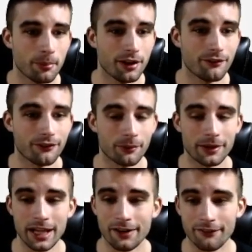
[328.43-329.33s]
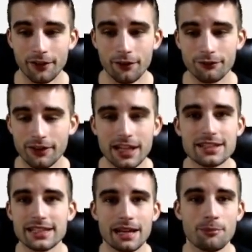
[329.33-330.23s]
but from an NFL fan
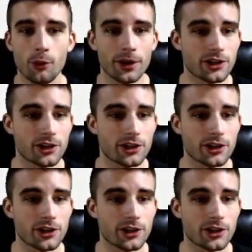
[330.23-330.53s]
standpoint,